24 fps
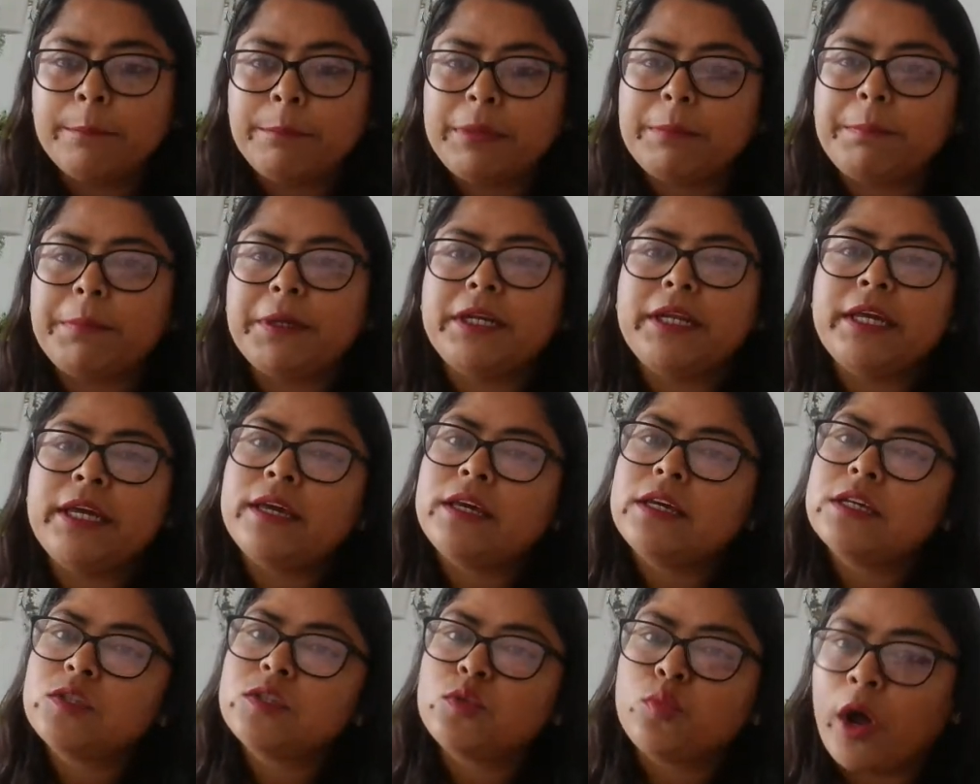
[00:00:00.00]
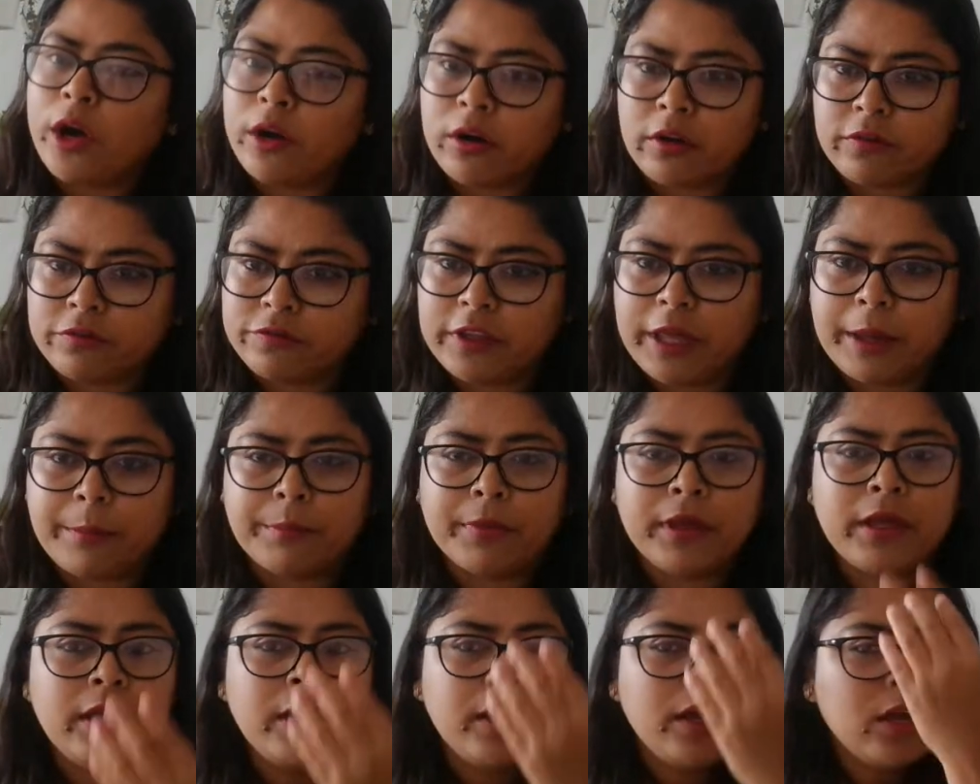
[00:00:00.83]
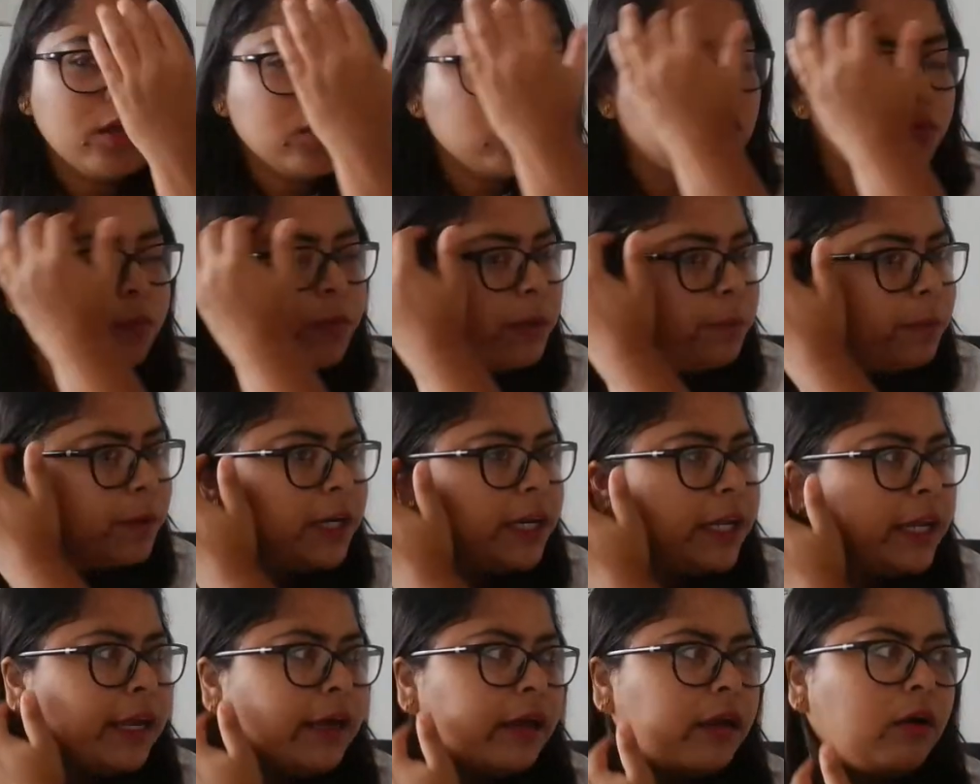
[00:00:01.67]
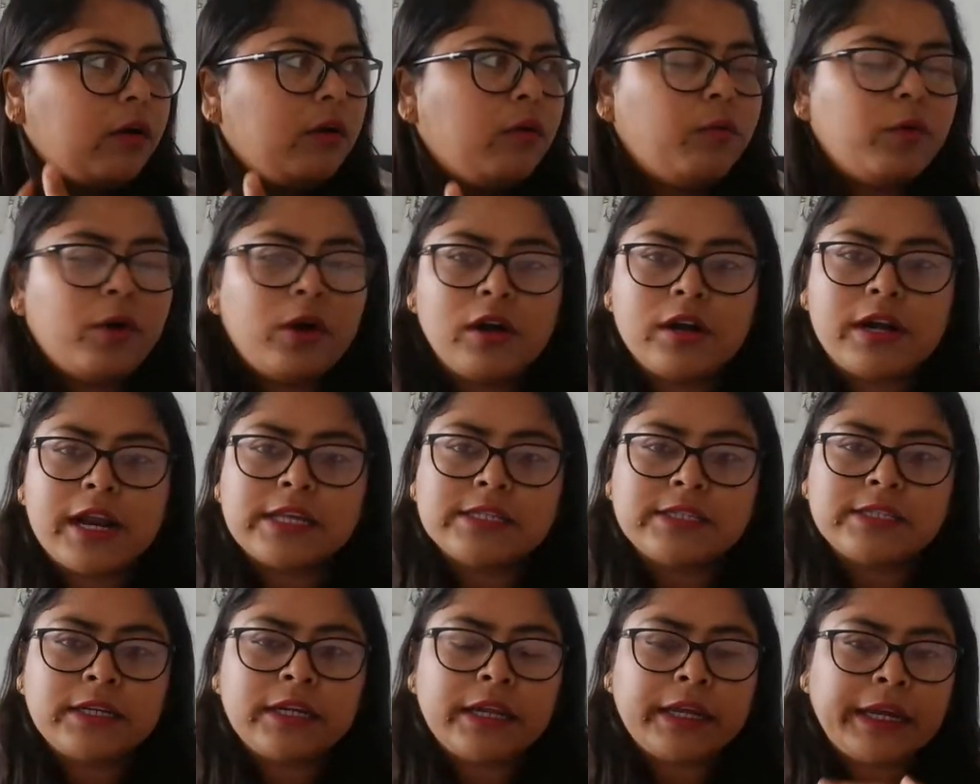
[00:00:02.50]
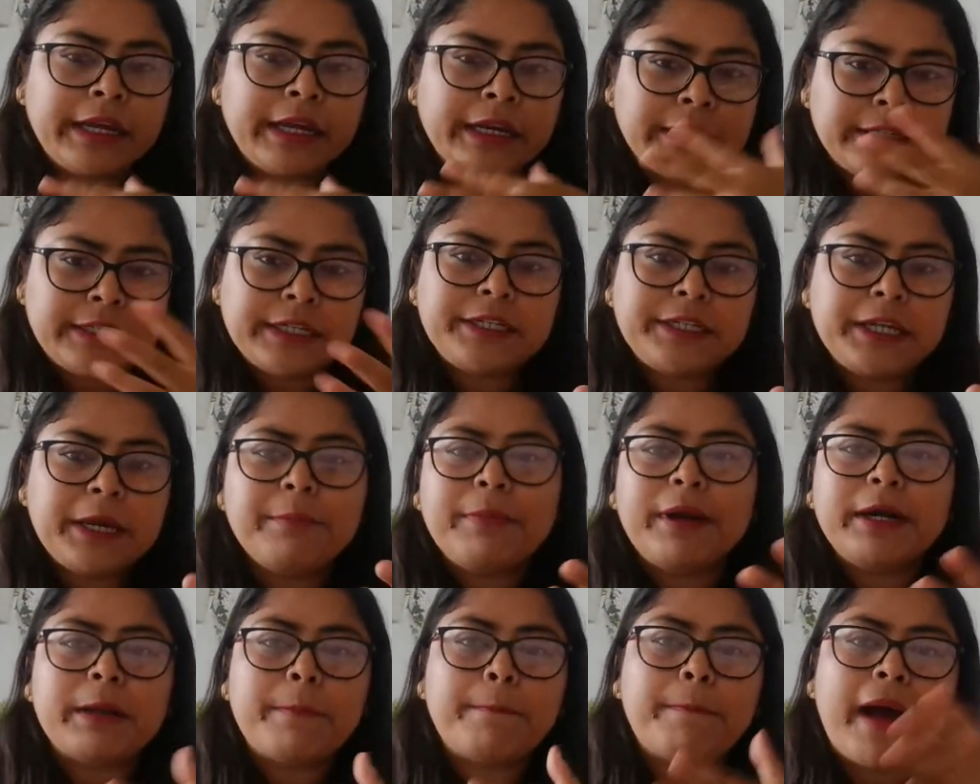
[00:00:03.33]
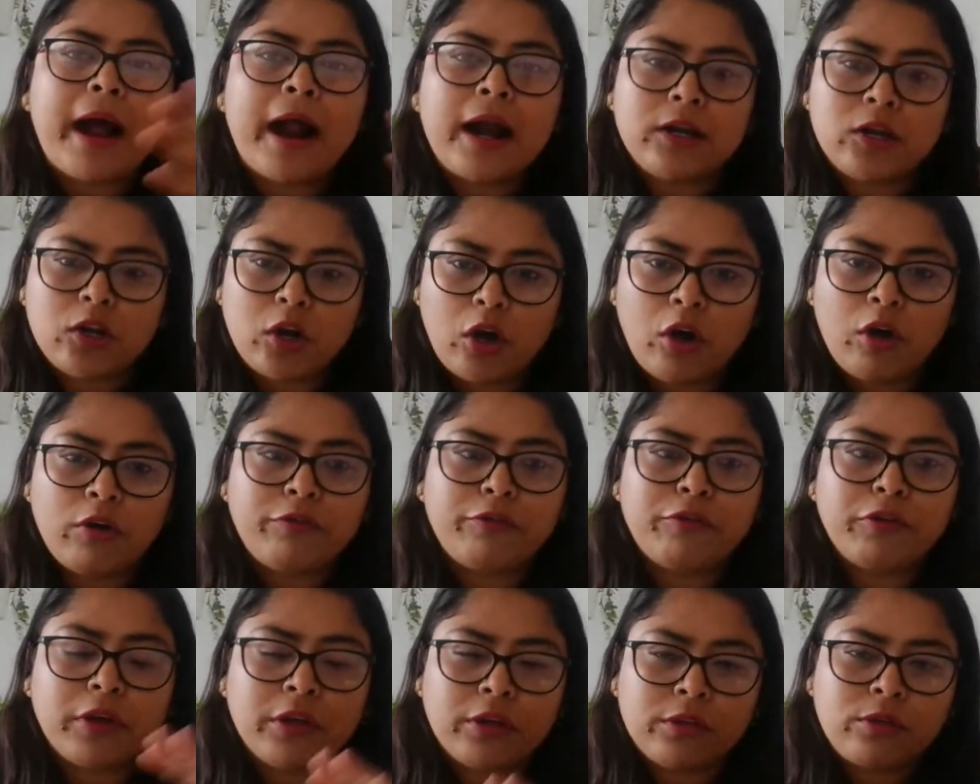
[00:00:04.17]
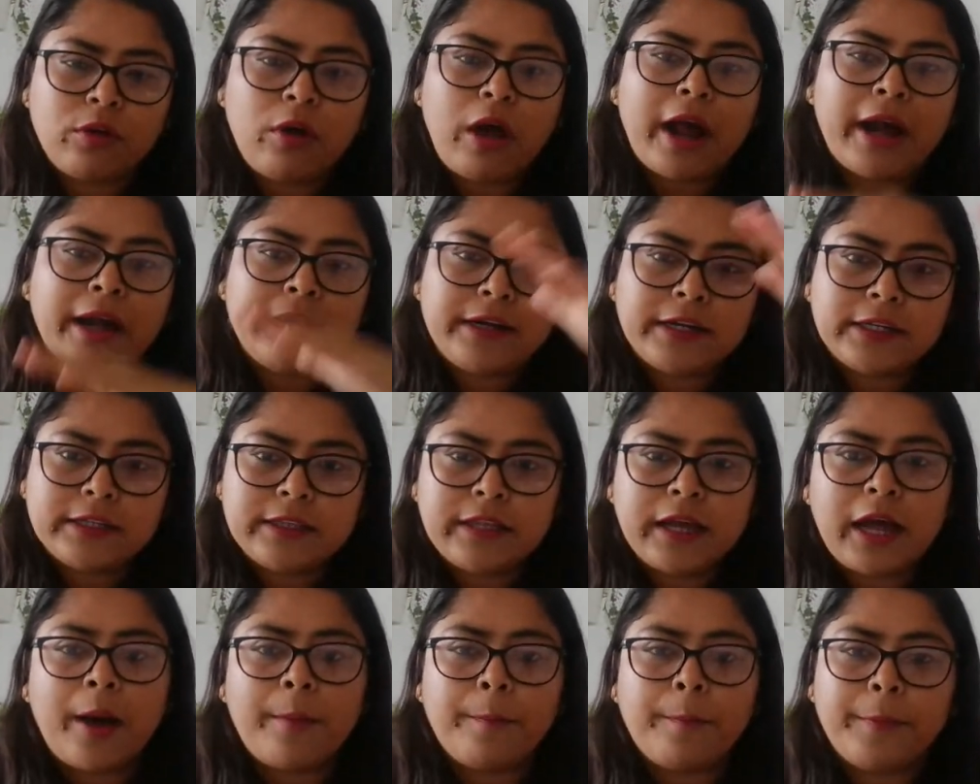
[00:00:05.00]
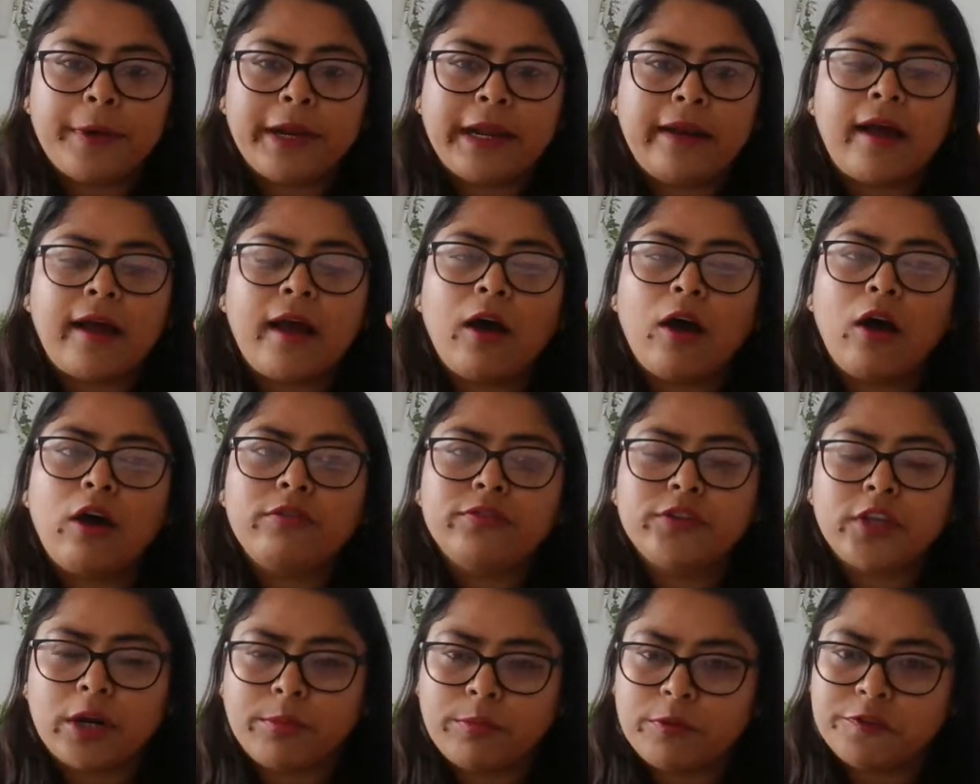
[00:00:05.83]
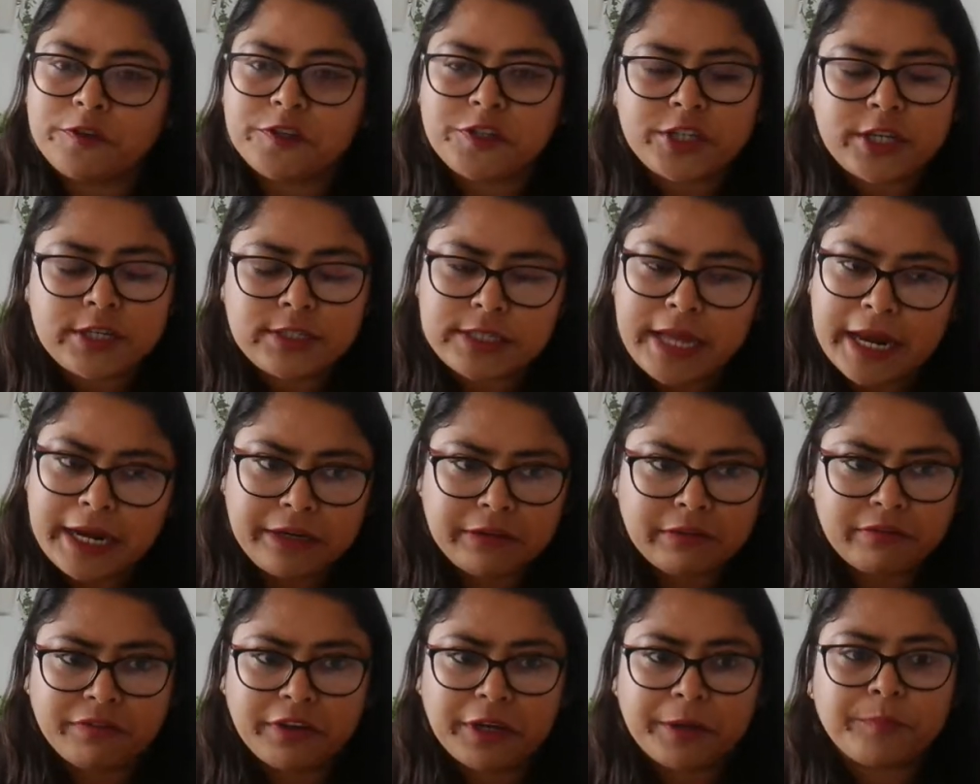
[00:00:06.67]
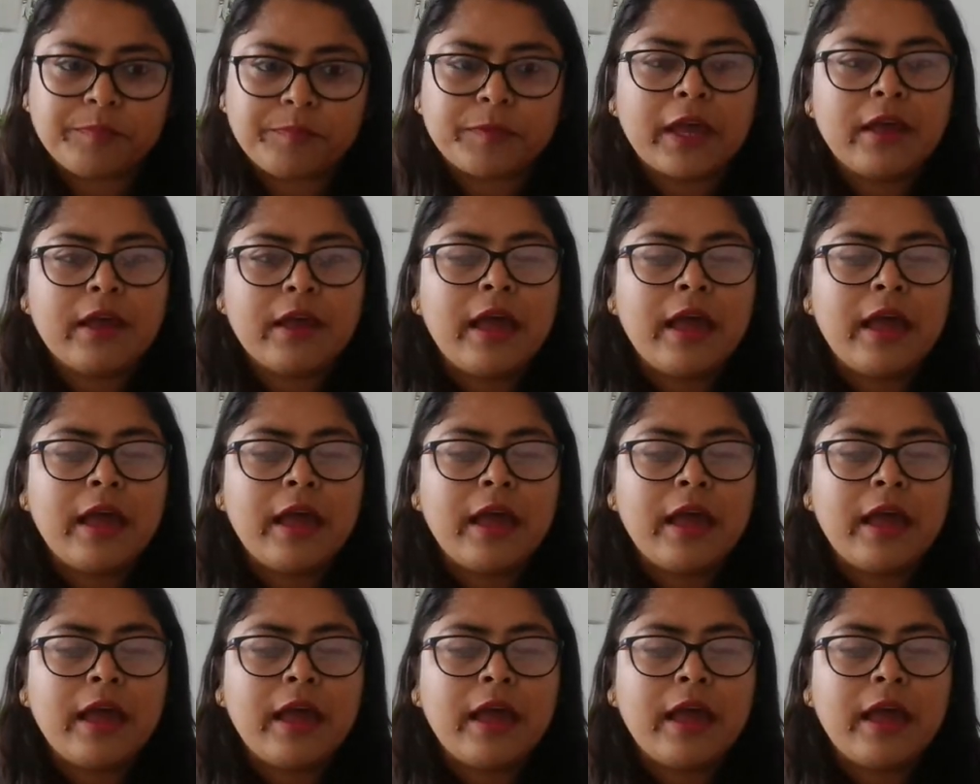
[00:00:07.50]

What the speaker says: PPD is one of them. So PPD worked as an entity, but a part of under the umbrella of Thermo Fisher Scientific.